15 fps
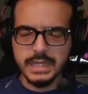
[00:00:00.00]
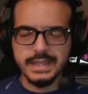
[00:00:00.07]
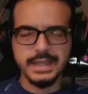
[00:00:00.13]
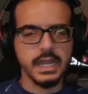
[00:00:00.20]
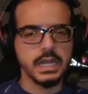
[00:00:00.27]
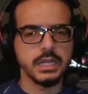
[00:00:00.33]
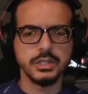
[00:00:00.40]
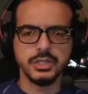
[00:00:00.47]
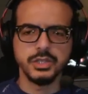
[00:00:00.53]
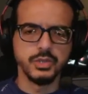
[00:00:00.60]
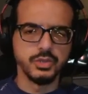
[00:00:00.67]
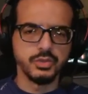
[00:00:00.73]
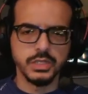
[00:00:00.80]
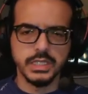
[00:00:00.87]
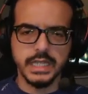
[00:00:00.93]
And yeah, it
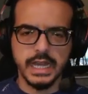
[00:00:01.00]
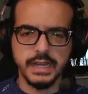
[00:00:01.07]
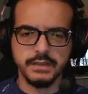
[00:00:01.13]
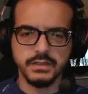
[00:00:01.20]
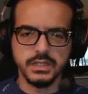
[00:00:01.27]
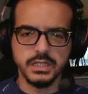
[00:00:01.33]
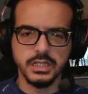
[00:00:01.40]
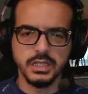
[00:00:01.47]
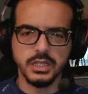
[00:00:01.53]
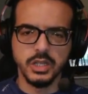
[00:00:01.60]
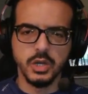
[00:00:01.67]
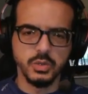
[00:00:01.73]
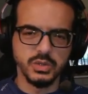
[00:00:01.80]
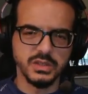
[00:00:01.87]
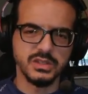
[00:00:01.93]
usually have the
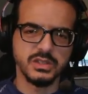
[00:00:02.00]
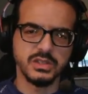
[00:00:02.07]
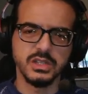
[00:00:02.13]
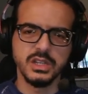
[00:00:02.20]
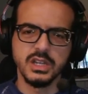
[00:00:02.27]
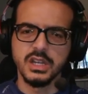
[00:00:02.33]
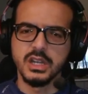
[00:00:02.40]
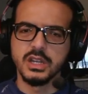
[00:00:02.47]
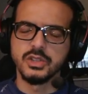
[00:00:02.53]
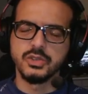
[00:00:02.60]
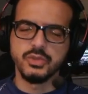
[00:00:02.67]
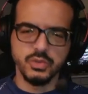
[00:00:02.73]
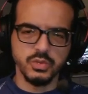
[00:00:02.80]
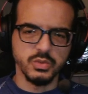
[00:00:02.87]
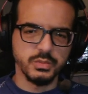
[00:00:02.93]
lowest
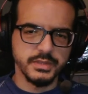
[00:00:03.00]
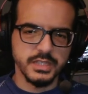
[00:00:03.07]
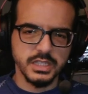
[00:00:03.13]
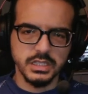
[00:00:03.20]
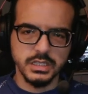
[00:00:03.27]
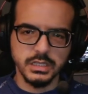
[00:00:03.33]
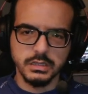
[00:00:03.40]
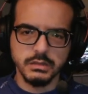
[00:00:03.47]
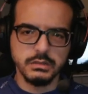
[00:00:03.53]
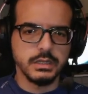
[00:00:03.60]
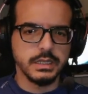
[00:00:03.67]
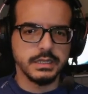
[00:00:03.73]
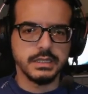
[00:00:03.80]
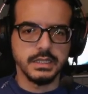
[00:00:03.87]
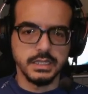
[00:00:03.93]
troops
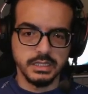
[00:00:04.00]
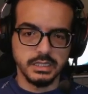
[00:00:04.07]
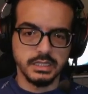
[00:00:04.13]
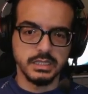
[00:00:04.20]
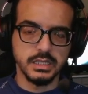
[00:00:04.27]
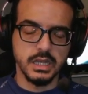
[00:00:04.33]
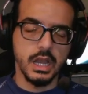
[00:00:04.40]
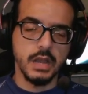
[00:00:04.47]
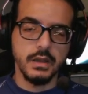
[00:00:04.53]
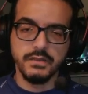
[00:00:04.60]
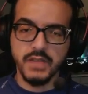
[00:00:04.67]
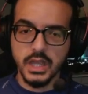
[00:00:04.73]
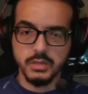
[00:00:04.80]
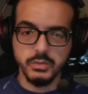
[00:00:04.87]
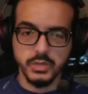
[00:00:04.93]
that is
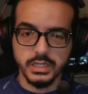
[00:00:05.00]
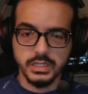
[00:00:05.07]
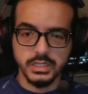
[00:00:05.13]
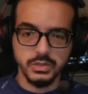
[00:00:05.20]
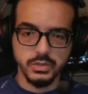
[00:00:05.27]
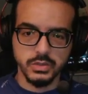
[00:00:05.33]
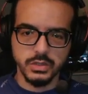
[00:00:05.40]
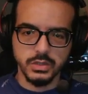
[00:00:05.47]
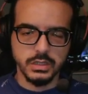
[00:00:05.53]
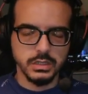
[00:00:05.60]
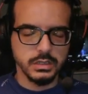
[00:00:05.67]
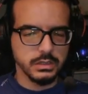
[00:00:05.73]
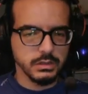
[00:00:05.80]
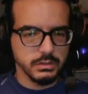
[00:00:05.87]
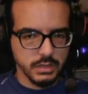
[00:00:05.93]
available at your
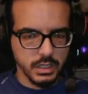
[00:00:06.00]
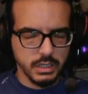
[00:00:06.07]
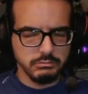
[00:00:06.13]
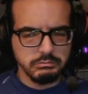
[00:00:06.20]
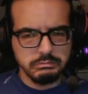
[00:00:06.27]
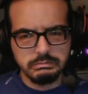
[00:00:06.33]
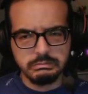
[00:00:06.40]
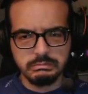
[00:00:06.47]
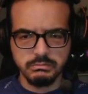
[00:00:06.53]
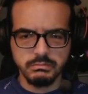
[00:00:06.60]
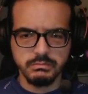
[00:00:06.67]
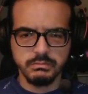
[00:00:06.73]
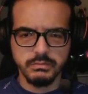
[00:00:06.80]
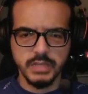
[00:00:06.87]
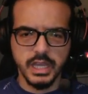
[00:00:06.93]

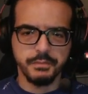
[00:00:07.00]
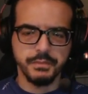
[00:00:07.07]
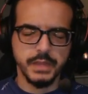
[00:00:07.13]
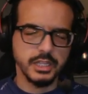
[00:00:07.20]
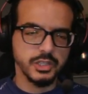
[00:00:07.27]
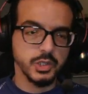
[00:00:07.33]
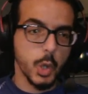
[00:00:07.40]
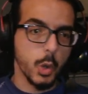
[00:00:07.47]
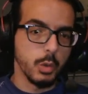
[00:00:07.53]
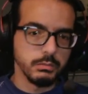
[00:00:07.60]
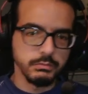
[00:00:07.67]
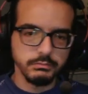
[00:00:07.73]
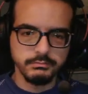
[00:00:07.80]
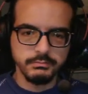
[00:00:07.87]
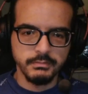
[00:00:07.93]
at your
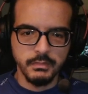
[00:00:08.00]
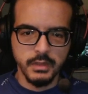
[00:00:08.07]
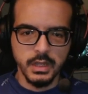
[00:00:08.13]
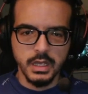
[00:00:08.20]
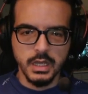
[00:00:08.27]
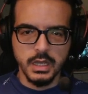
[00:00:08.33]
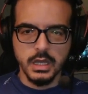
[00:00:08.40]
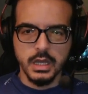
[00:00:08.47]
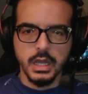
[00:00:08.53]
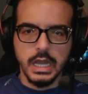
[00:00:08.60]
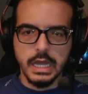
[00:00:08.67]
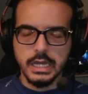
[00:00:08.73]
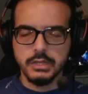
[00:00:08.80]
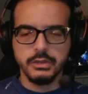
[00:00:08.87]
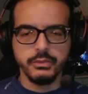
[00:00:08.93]
home.
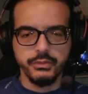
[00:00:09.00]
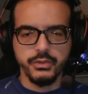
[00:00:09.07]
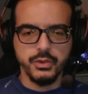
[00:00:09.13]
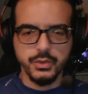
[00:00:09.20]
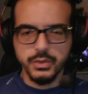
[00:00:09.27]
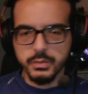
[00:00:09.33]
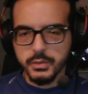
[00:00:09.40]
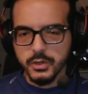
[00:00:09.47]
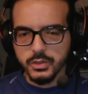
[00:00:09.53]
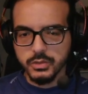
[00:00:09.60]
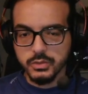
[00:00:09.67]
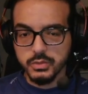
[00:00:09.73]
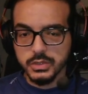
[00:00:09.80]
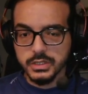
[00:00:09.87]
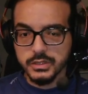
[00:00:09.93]
And for the
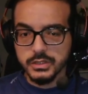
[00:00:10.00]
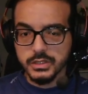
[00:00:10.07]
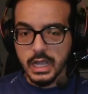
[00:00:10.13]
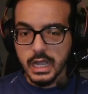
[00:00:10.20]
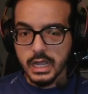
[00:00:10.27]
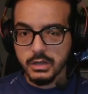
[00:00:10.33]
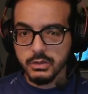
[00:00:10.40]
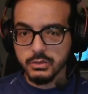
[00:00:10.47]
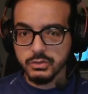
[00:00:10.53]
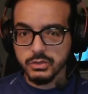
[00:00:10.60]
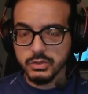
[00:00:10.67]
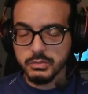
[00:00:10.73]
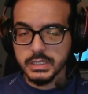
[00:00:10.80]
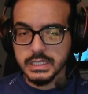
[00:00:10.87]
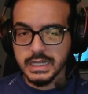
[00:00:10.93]
part with how
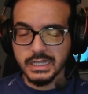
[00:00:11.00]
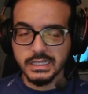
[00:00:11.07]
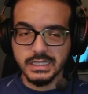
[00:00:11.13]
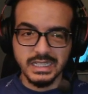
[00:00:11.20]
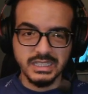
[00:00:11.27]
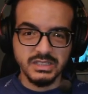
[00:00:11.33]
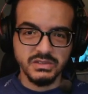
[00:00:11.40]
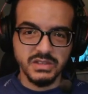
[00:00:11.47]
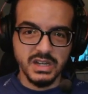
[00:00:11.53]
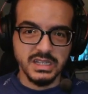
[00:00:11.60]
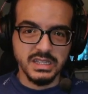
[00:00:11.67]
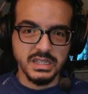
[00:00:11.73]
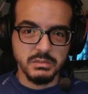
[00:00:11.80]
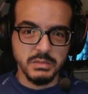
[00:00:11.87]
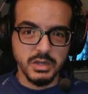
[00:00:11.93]
to be
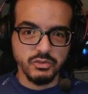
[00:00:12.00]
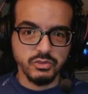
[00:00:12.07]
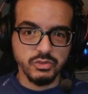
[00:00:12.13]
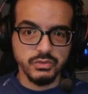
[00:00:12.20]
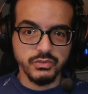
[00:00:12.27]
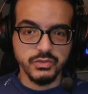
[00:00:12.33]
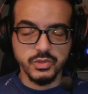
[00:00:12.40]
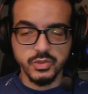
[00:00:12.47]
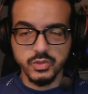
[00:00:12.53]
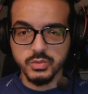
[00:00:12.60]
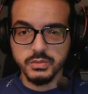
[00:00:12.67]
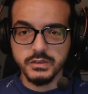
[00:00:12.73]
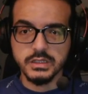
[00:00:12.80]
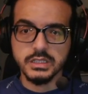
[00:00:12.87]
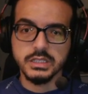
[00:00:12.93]
identifying the amount of
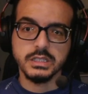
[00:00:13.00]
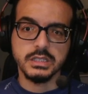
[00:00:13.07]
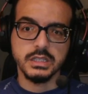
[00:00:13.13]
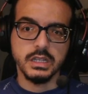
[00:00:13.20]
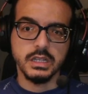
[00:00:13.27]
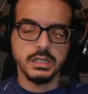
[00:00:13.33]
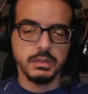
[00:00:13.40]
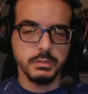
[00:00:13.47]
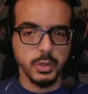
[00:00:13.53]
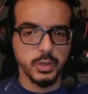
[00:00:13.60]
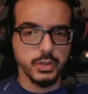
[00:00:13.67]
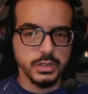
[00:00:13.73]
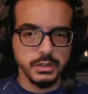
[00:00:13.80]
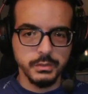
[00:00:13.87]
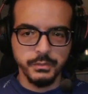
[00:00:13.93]
troops it is
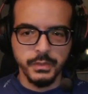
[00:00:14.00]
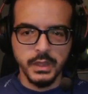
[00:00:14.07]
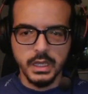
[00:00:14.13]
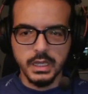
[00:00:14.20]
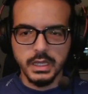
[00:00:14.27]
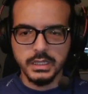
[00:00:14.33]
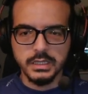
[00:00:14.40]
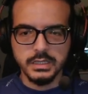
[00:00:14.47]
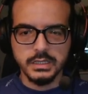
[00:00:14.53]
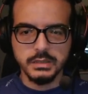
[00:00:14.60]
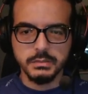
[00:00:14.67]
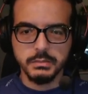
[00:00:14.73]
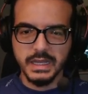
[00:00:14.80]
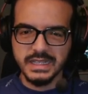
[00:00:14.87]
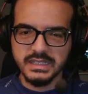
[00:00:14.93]
deployed,
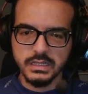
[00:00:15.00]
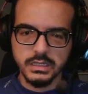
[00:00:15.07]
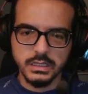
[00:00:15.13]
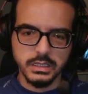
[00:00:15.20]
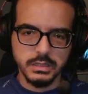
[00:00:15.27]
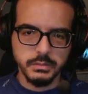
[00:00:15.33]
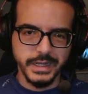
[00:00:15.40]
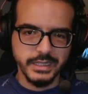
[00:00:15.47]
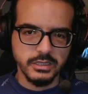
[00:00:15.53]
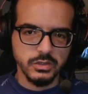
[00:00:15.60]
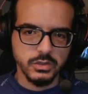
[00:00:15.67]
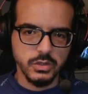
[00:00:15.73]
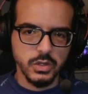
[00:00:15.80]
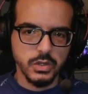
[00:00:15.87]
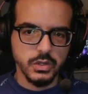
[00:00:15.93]
it's basically
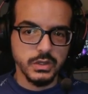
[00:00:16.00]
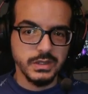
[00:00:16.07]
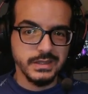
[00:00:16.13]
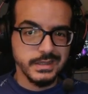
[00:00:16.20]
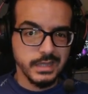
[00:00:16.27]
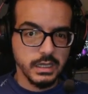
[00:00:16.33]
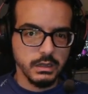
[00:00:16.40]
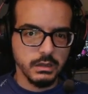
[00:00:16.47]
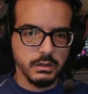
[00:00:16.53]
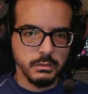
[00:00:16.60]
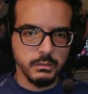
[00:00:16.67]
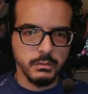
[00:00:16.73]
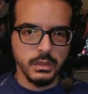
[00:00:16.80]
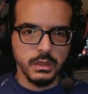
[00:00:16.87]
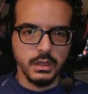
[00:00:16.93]
depending on the skill.
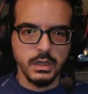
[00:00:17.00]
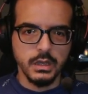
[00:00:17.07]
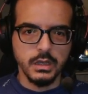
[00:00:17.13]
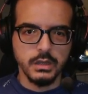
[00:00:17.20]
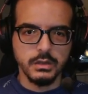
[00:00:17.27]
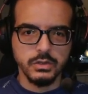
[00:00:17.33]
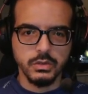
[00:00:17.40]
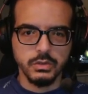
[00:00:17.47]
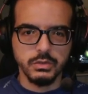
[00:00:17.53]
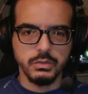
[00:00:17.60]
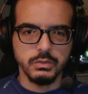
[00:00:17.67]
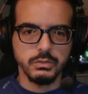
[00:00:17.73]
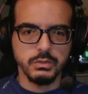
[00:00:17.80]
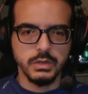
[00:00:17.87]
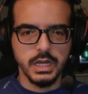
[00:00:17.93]

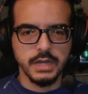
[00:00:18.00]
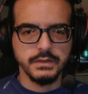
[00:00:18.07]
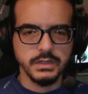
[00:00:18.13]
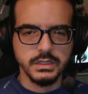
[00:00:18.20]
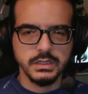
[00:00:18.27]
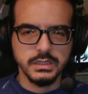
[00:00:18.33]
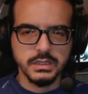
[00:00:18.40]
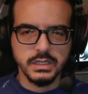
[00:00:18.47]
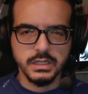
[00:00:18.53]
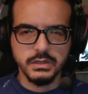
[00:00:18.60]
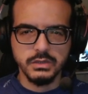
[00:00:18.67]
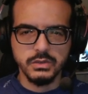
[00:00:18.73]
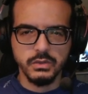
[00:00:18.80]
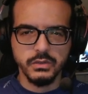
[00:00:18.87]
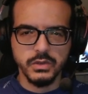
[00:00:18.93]
So we're having the
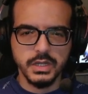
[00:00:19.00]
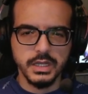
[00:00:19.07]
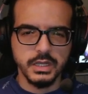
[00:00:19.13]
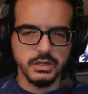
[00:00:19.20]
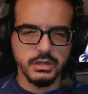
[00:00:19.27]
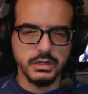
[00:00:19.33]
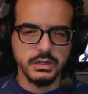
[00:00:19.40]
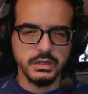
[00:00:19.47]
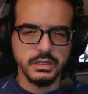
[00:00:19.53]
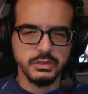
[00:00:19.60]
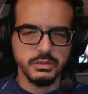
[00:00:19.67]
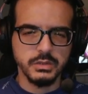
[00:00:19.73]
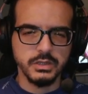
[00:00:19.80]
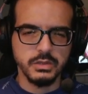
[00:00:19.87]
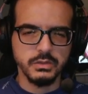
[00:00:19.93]
skills over here.
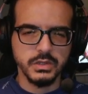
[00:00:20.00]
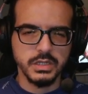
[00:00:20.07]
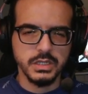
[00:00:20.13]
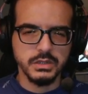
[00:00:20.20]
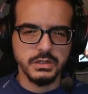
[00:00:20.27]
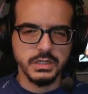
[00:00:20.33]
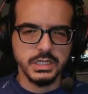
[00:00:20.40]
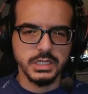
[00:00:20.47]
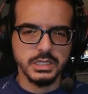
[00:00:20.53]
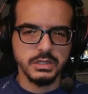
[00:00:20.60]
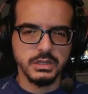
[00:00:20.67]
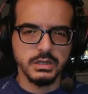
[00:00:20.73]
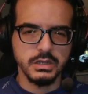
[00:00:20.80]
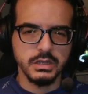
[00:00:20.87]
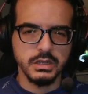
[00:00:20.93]
This one over here
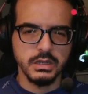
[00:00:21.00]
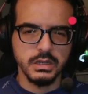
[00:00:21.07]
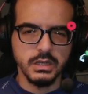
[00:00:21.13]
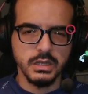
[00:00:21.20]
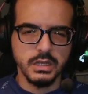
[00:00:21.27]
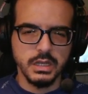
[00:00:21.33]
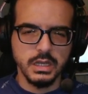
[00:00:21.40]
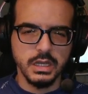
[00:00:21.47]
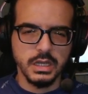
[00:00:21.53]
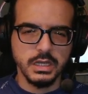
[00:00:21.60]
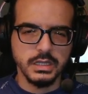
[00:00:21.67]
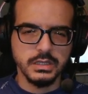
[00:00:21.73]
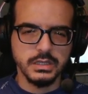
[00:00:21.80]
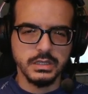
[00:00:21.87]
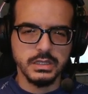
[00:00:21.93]

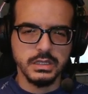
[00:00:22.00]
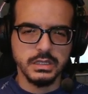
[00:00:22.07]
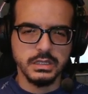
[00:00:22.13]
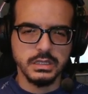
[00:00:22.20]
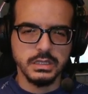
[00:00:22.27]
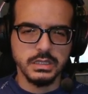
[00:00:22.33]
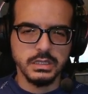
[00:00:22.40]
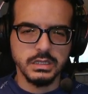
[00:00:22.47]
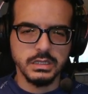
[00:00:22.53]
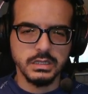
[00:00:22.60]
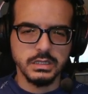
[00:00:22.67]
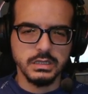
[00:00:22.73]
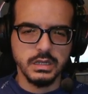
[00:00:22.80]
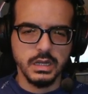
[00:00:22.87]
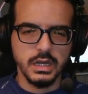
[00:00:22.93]
it's
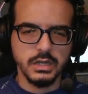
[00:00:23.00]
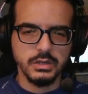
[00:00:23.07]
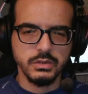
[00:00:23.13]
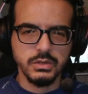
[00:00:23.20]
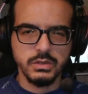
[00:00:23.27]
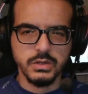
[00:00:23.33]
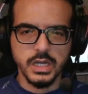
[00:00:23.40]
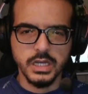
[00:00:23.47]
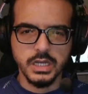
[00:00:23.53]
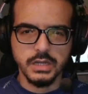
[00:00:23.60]
I don't know,